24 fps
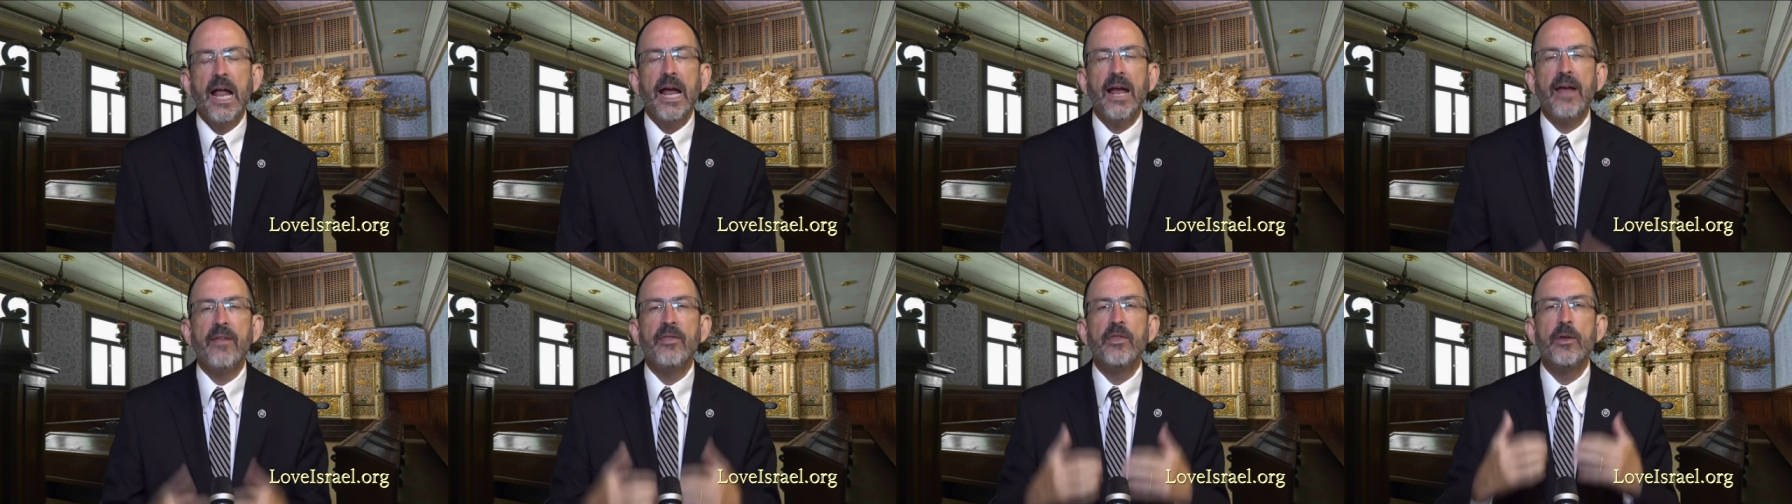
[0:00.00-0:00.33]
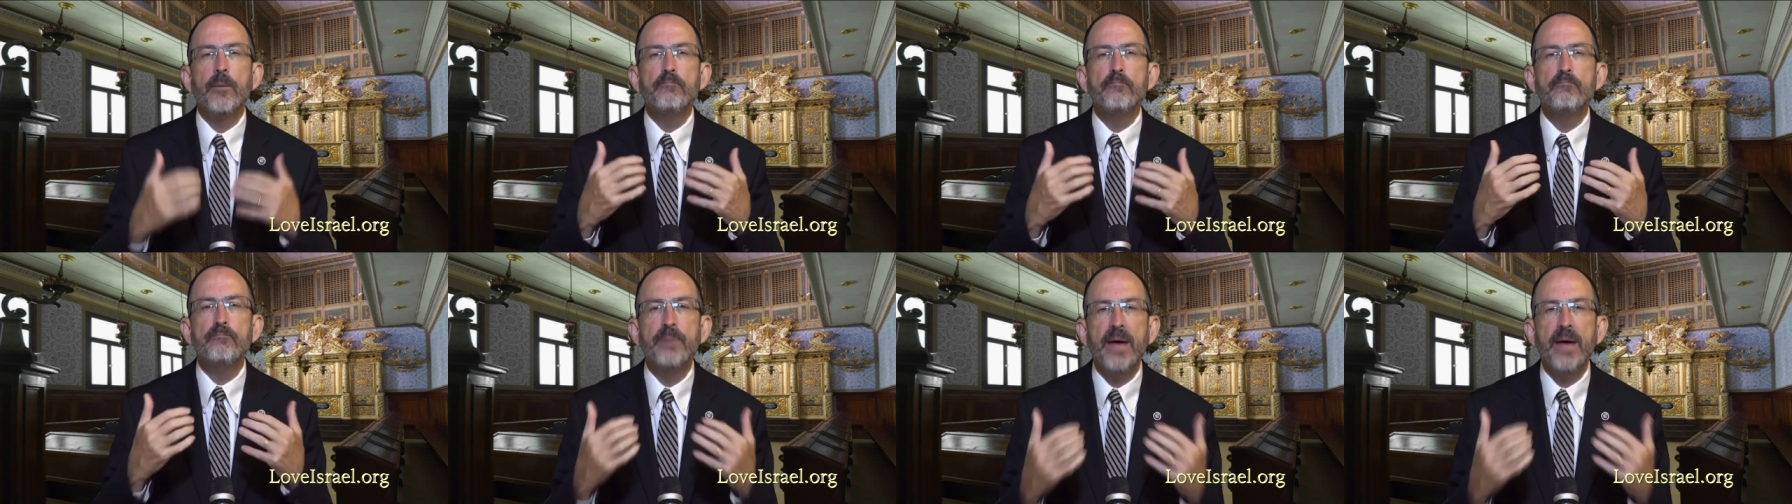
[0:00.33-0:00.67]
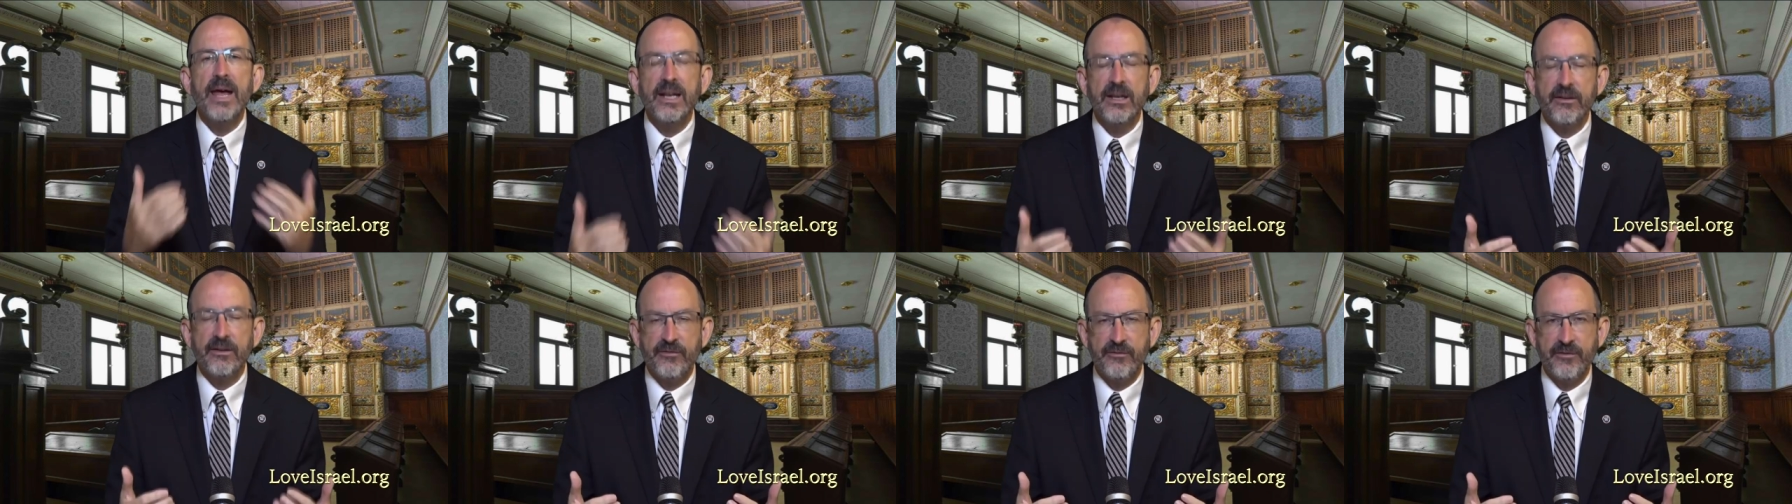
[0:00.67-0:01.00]
and the
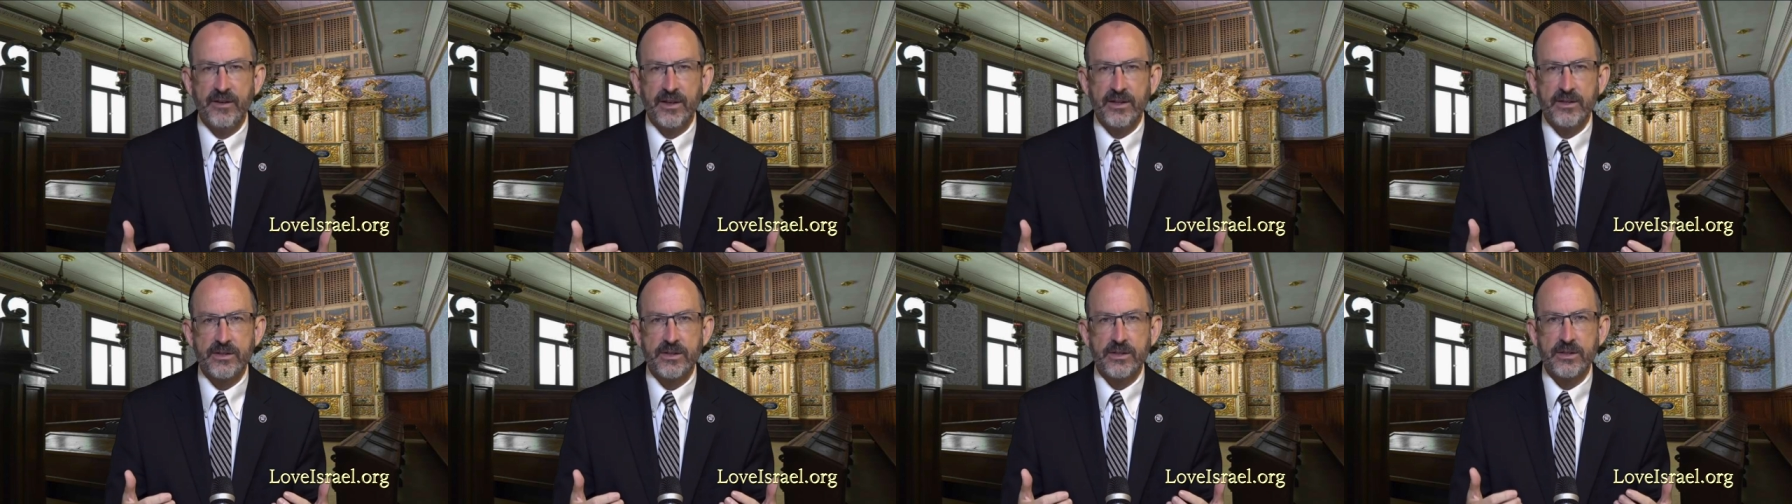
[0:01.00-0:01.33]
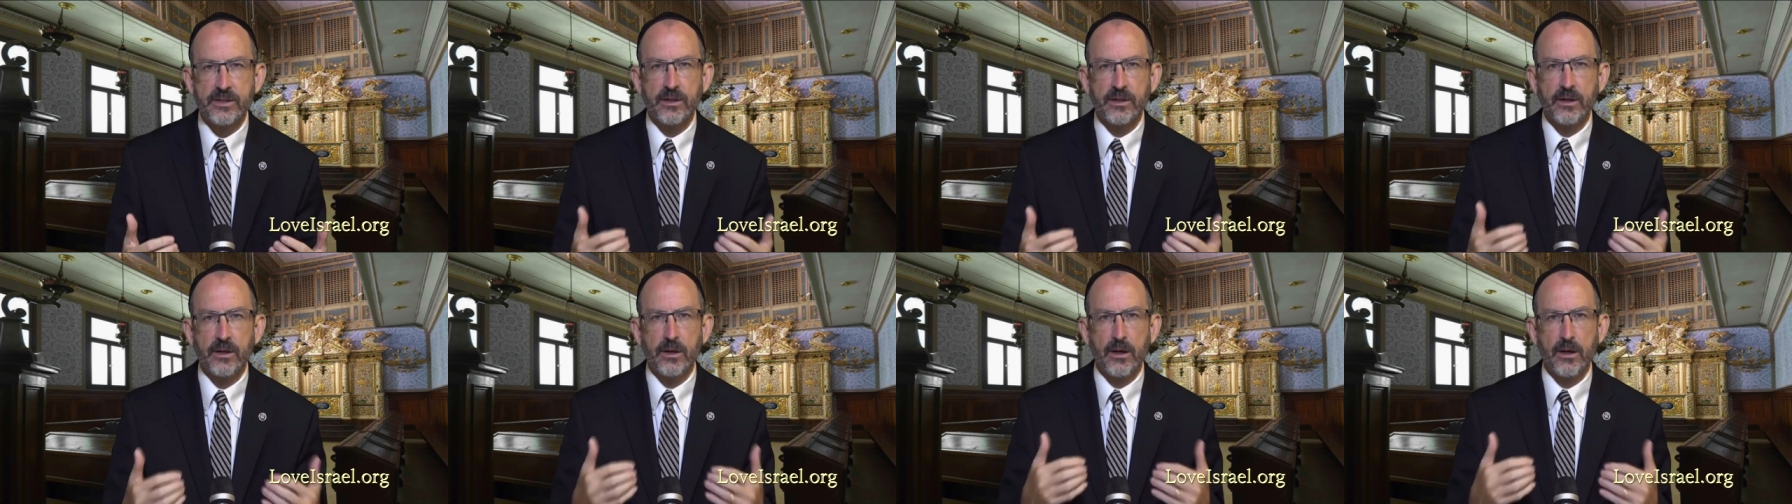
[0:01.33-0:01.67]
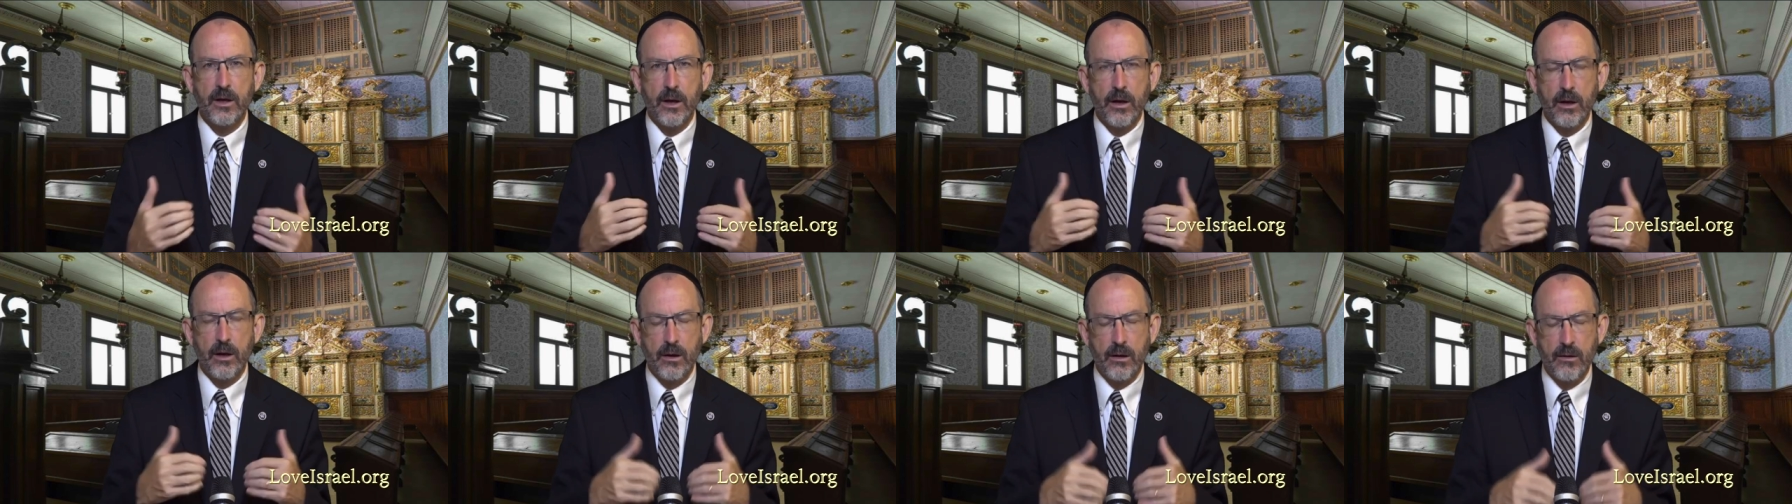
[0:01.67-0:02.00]
benefits
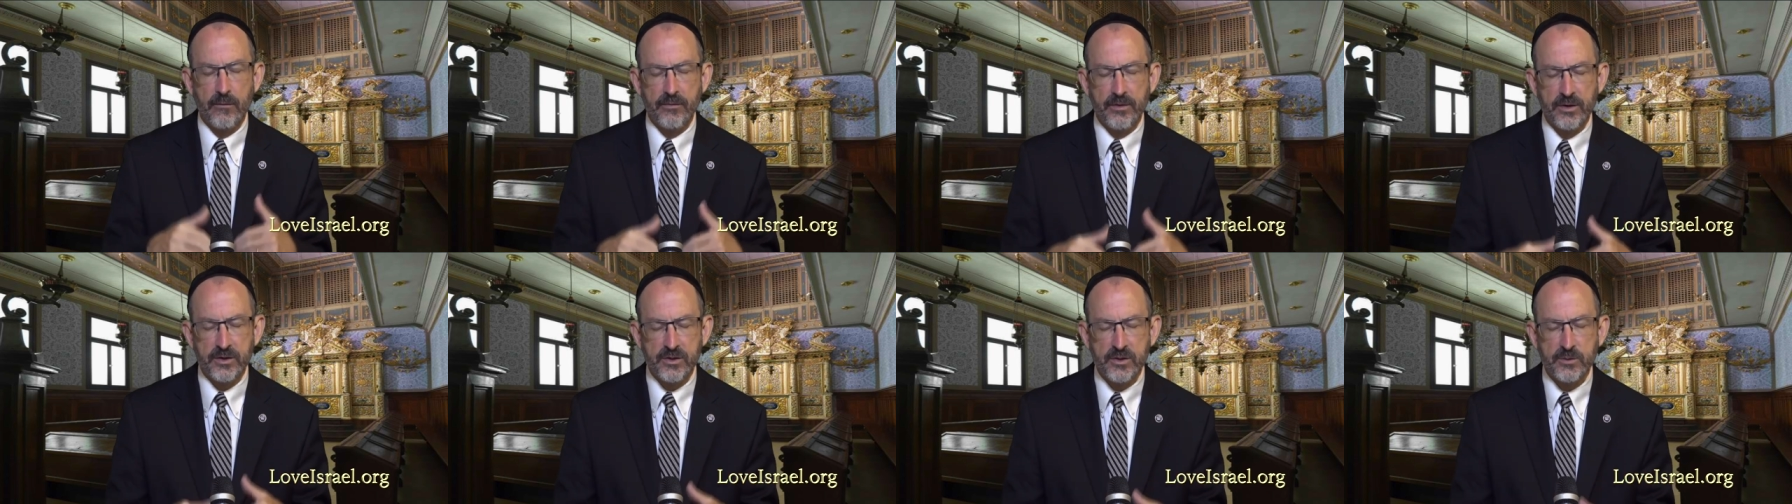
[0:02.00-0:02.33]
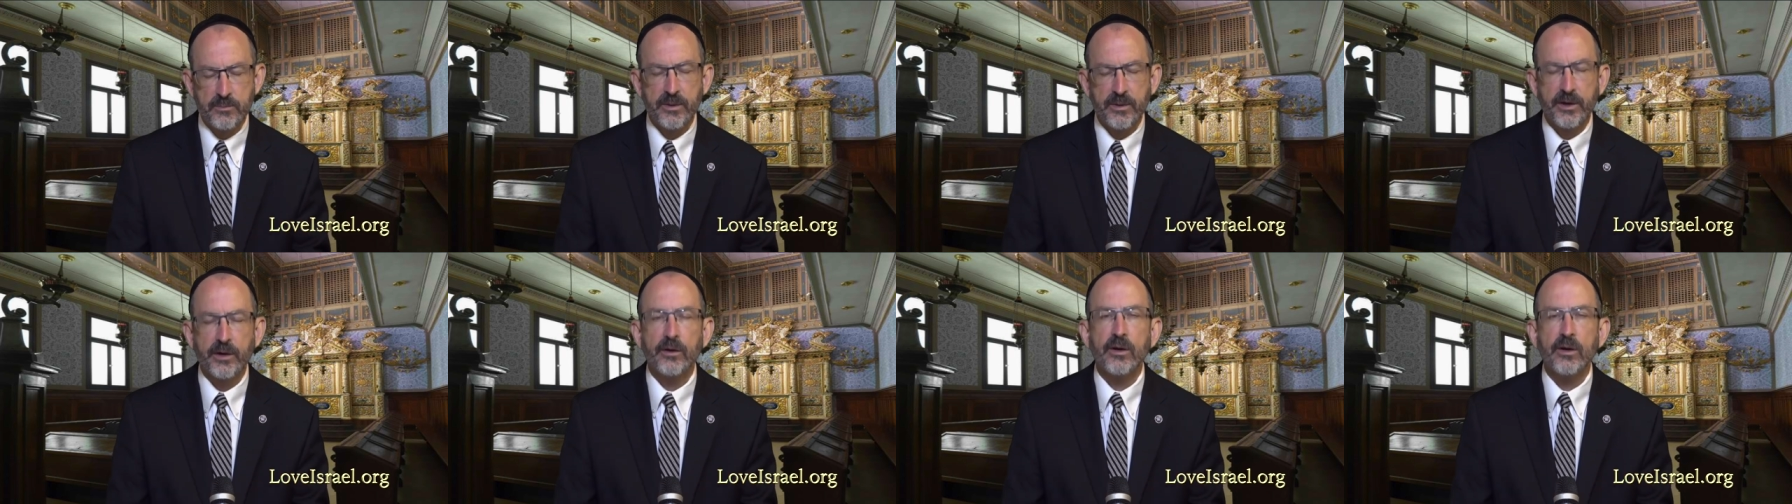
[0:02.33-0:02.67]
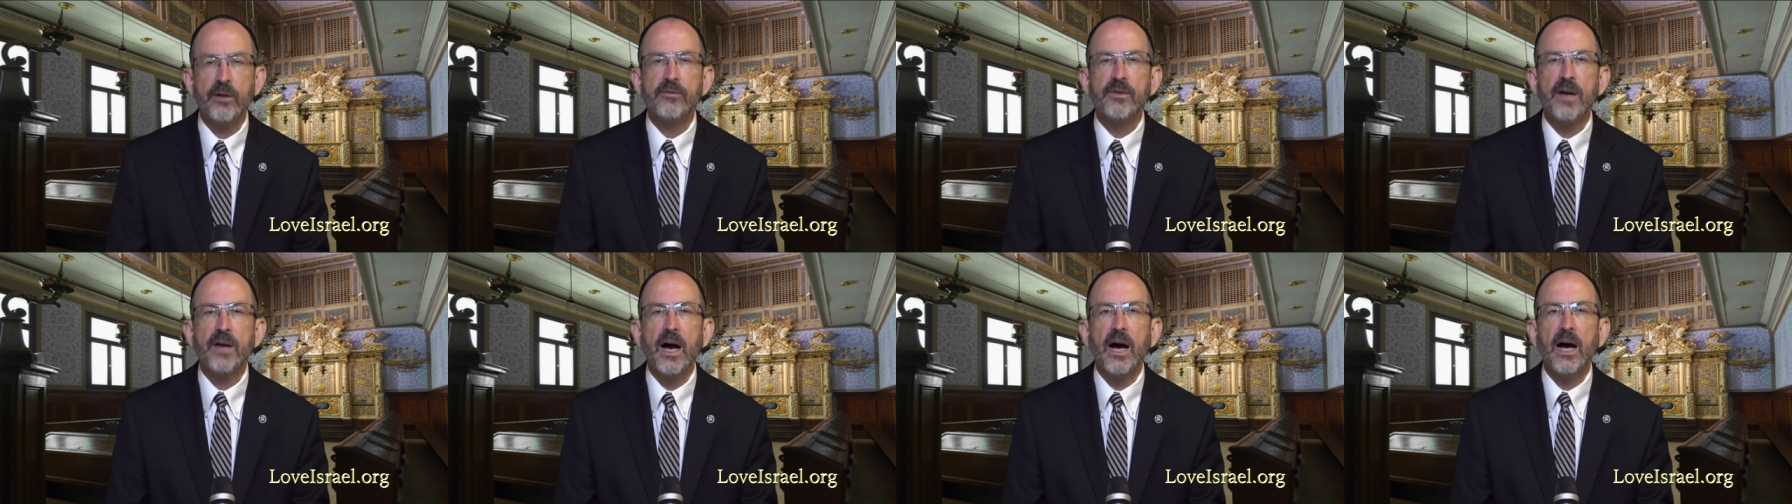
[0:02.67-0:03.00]
of the Spirit
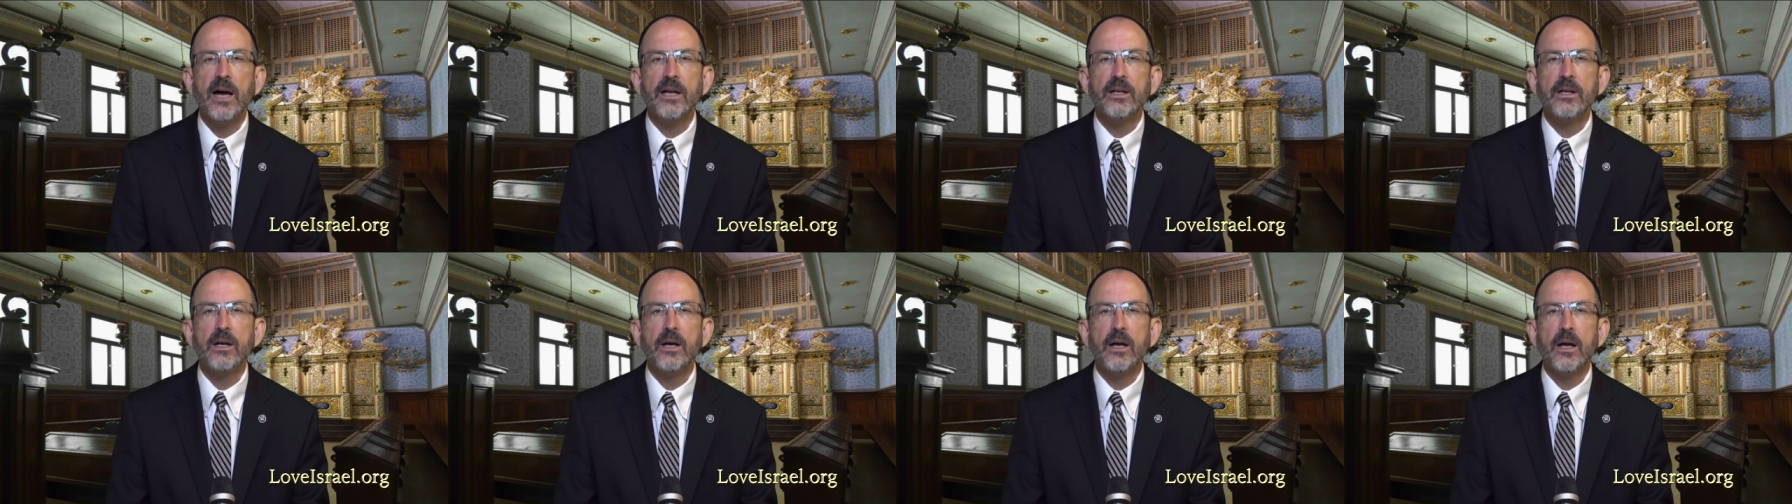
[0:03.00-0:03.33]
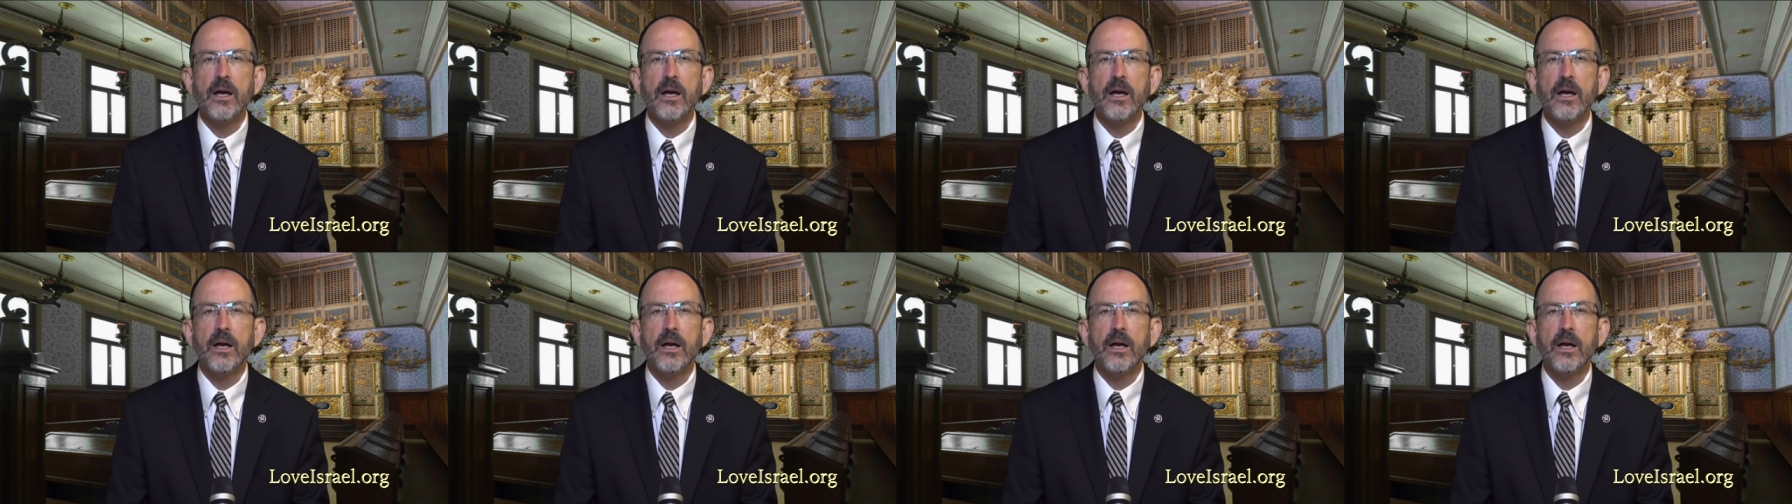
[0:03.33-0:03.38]
of God.